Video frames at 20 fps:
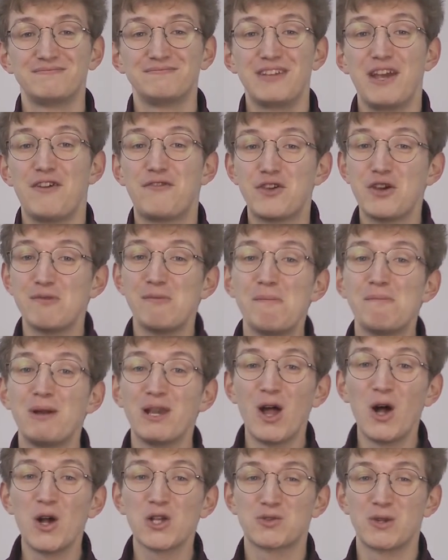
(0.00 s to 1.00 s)
If you remember
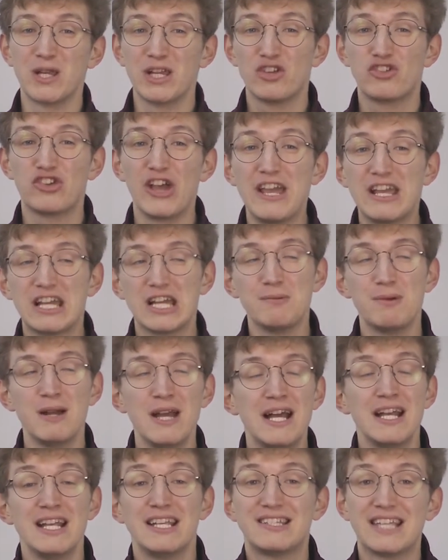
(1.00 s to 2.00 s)
last week,
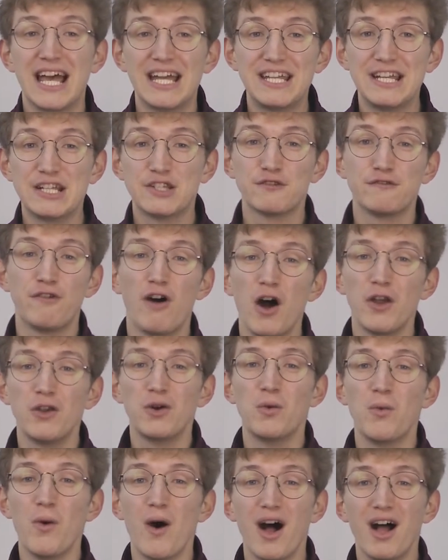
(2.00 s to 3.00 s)
Jacob said his
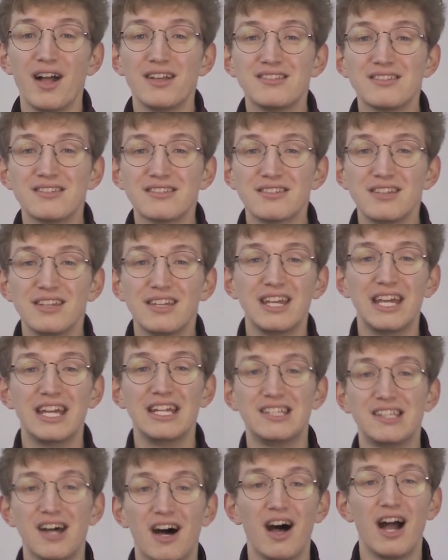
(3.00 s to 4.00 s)
final words. He
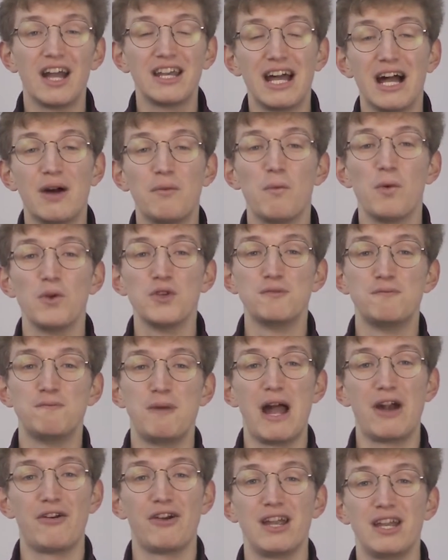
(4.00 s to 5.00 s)
died and was
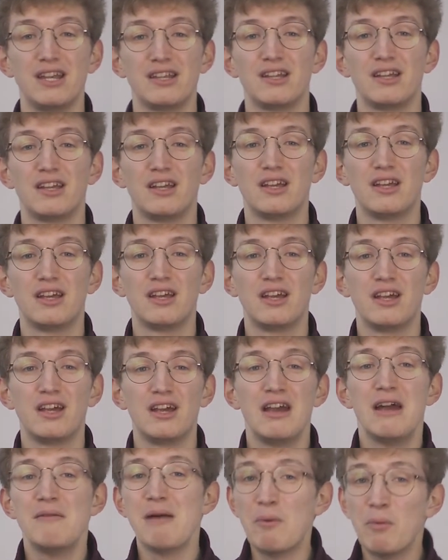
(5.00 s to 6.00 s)
buried.
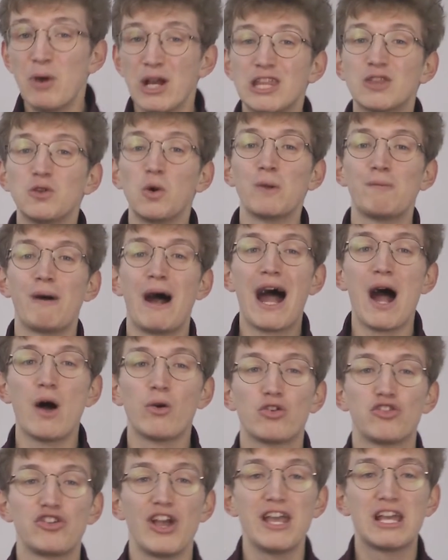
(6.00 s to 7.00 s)
And we thought about
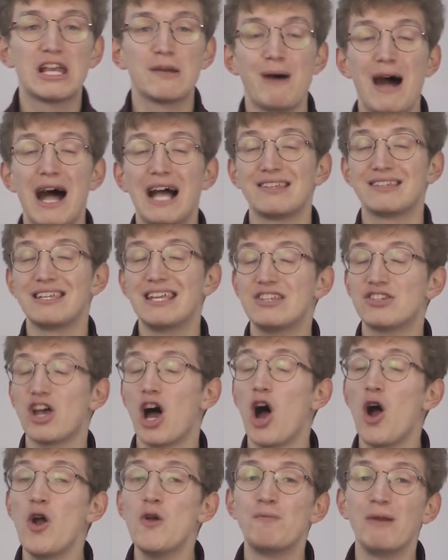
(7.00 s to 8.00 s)
how Jacob has his
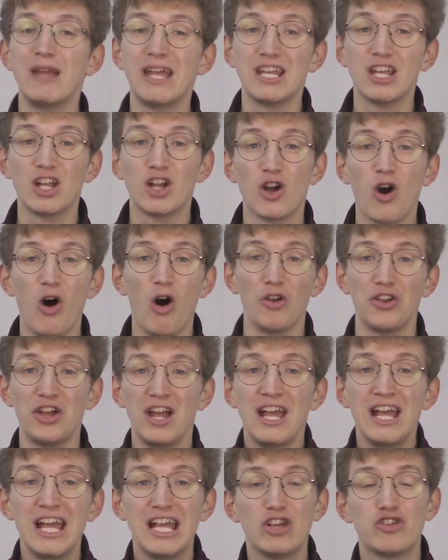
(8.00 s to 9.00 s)
hope in God.
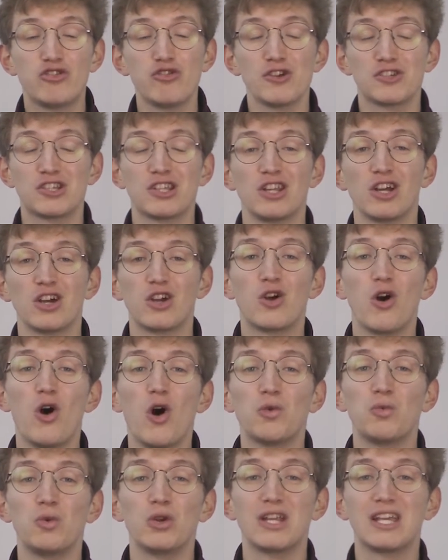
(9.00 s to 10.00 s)
He trusted that
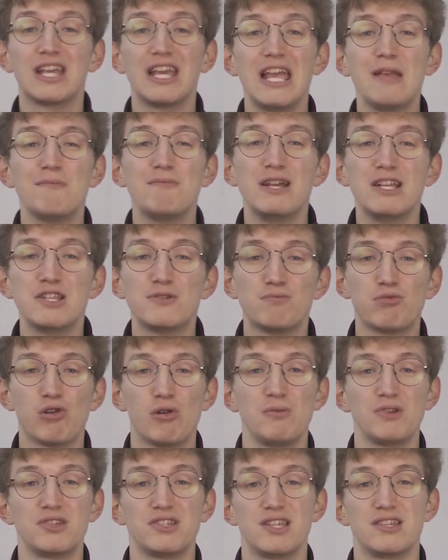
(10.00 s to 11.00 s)
God would keep his
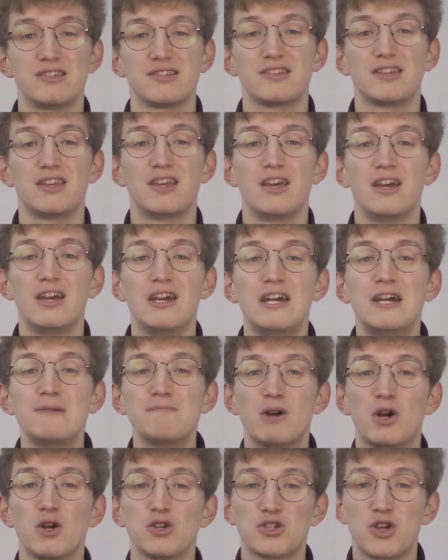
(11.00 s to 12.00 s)
promises
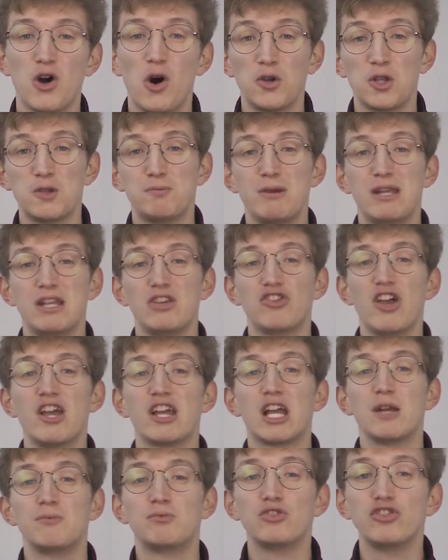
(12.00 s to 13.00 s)
because God has been
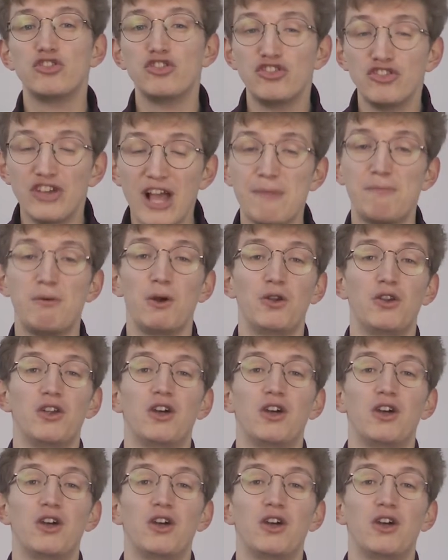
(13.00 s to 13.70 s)
Jacob's shepherd